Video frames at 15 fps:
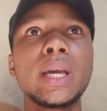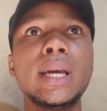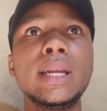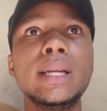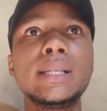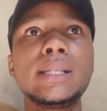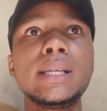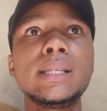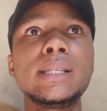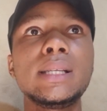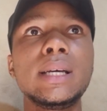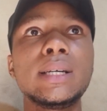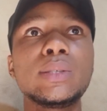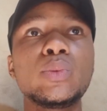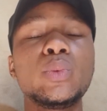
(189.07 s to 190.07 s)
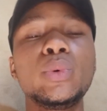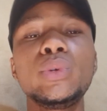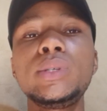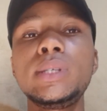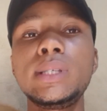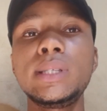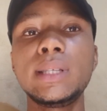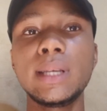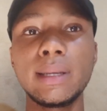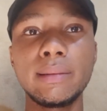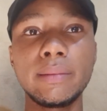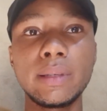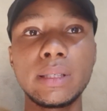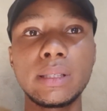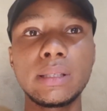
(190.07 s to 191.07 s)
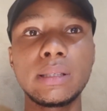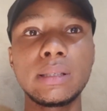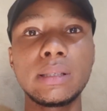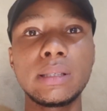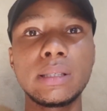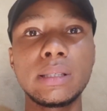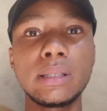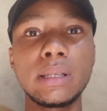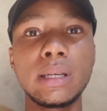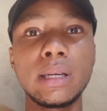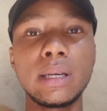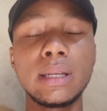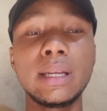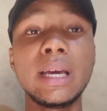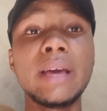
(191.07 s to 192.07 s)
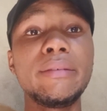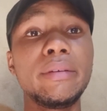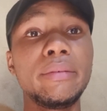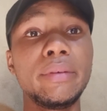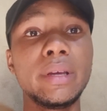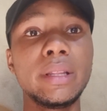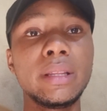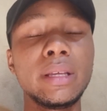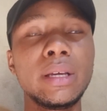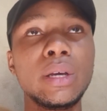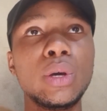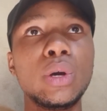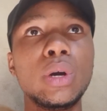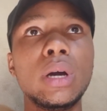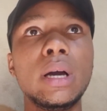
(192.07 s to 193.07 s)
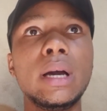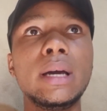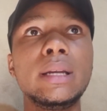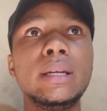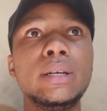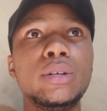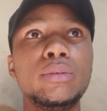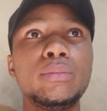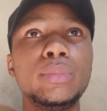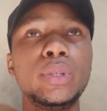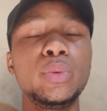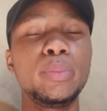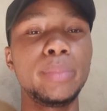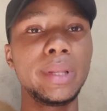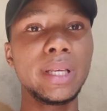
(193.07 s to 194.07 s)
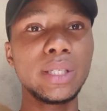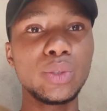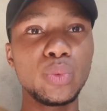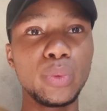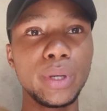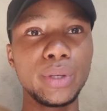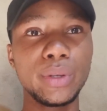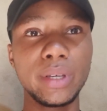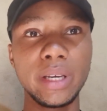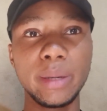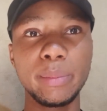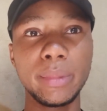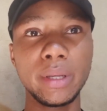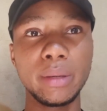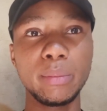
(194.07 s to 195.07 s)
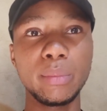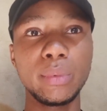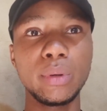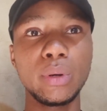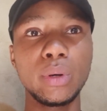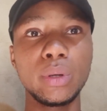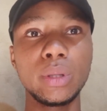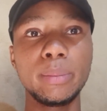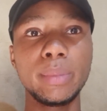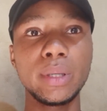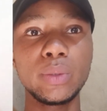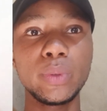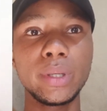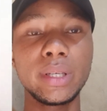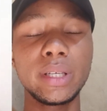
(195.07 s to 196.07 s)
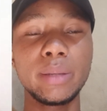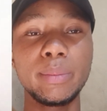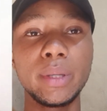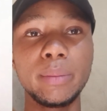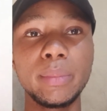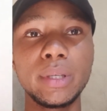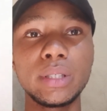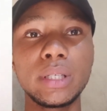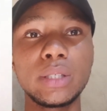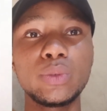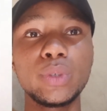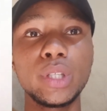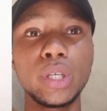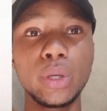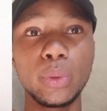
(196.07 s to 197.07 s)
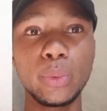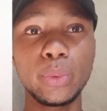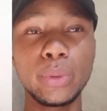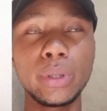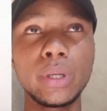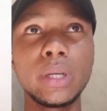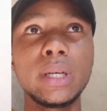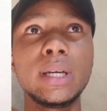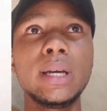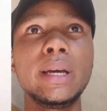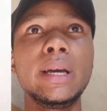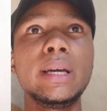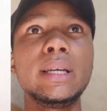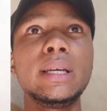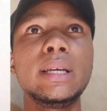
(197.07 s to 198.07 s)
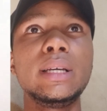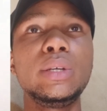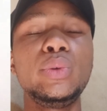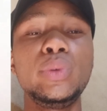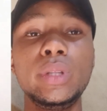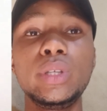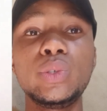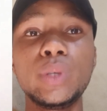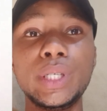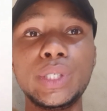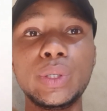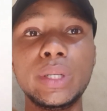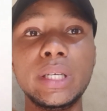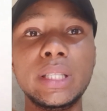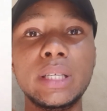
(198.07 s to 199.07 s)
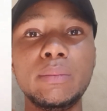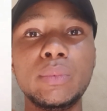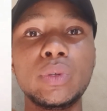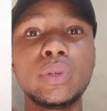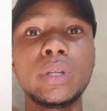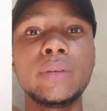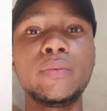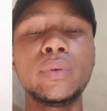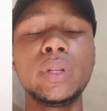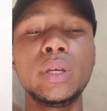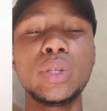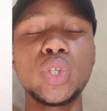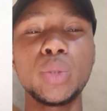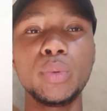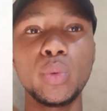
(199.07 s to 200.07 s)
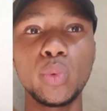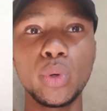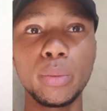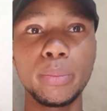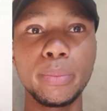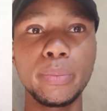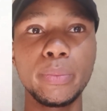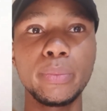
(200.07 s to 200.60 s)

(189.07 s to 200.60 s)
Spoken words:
in the sense that once there is an heavy rain and the place where you kept them, or the place where you keep them, is actually cold, you need to isolate them in order for them to be warm.